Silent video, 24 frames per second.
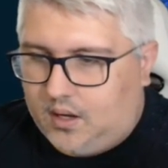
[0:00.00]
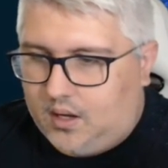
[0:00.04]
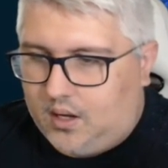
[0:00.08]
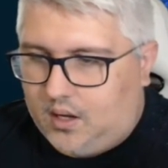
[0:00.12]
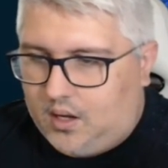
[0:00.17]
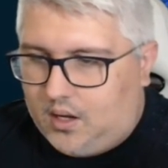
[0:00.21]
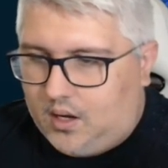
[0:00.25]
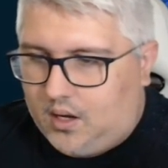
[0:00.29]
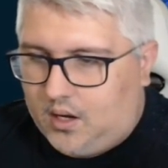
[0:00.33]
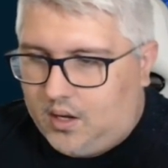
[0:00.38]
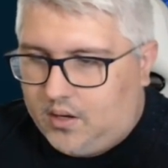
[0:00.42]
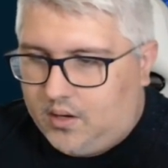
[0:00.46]

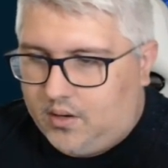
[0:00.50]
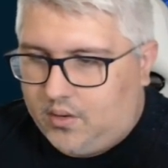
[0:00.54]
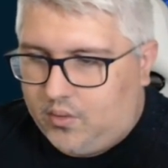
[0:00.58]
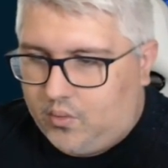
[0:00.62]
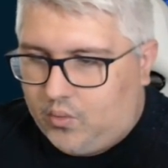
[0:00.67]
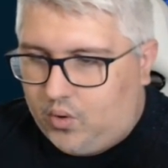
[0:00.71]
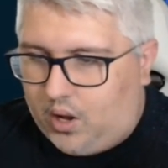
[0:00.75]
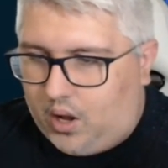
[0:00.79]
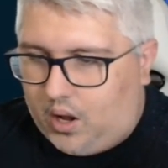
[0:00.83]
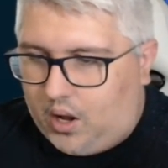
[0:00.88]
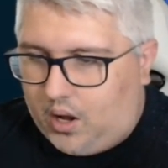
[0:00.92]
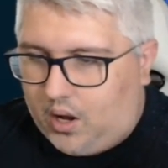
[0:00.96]

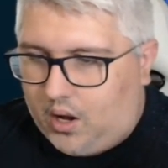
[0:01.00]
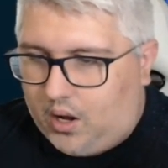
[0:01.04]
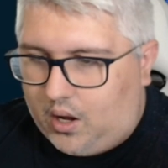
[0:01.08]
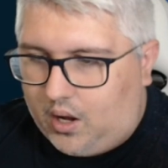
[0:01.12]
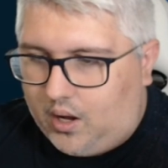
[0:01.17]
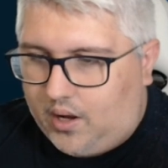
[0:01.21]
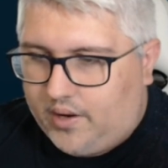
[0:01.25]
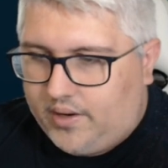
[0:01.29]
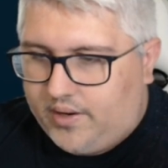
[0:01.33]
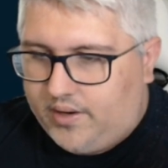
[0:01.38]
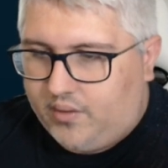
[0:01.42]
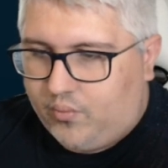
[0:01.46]
On
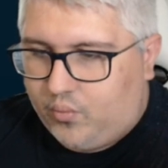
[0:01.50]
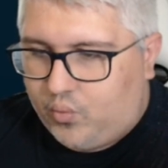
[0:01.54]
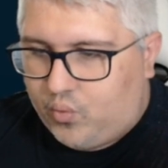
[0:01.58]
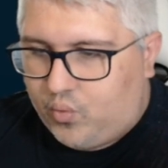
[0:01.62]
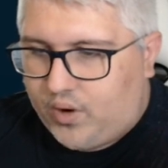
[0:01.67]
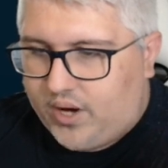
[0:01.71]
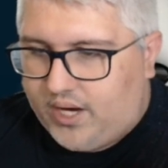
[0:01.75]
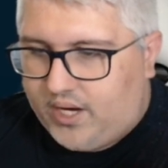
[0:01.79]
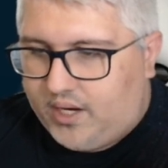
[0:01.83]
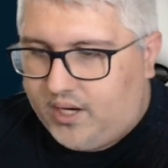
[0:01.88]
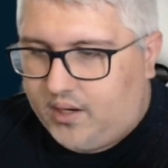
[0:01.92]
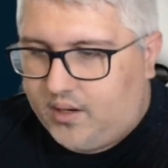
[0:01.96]
a
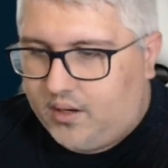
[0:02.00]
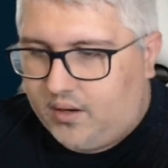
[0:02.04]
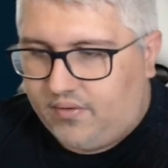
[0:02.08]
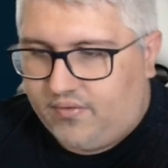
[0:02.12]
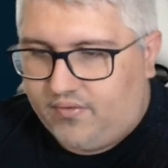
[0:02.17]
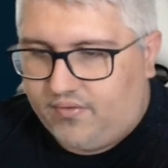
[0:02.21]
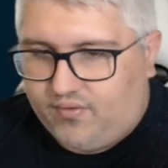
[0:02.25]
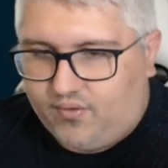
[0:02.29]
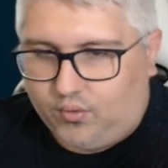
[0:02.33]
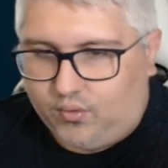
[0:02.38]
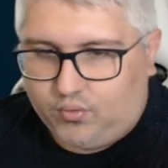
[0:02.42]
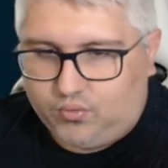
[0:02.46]
ring
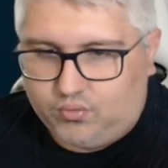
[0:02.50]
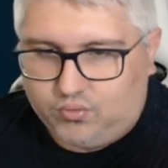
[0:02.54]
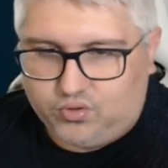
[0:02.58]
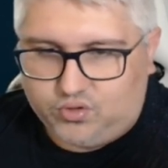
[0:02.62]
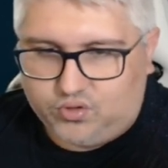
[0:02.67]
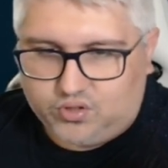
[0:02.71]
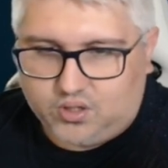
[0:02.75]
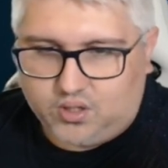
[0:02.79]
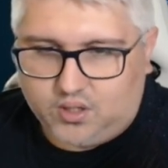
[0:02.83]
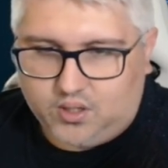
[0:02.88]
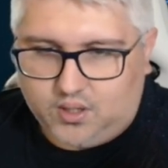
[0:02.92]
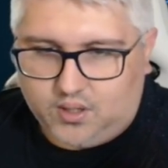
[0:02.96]

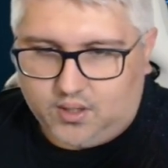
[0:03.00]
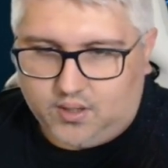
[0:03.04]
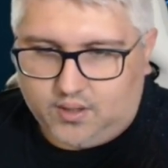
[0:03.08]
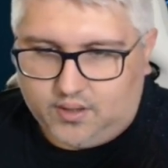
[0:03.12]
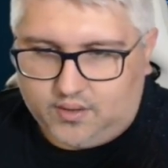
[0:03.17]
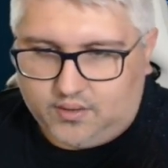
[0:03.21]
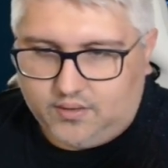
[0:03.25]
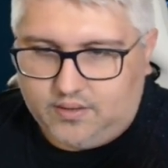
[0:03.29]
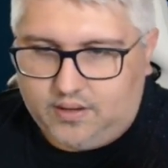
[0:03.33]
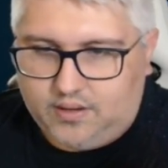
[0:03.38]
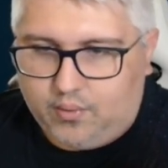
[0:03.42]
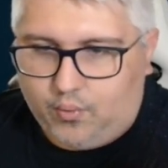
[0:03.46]
focus,
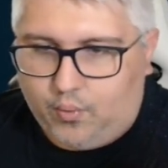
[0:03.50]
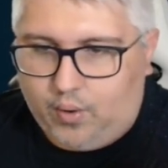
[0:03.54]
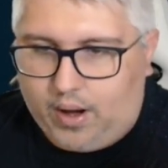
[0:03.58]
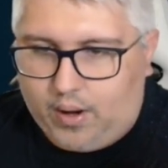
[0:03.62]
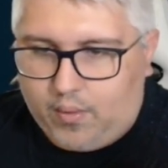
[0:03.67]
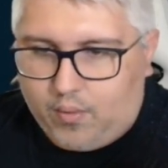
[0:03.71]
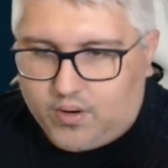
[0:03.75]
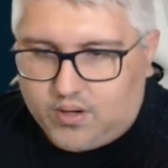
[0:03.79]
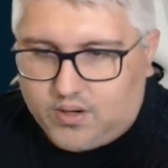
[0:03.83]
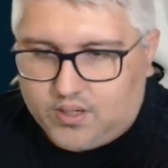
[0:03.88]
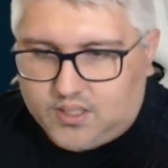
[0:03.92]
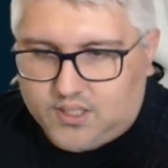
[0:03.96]
the
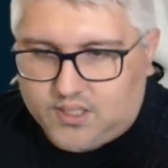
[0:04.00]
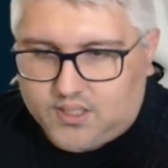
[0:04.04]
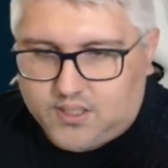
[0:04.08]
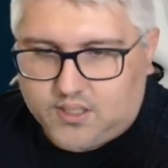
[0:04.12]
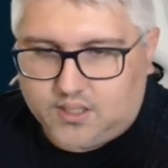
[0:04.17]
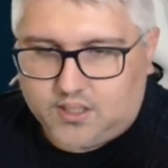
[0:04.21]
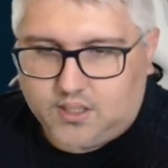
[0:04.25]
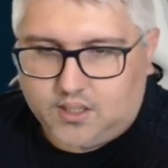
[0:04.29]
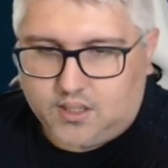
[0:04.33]
wearer's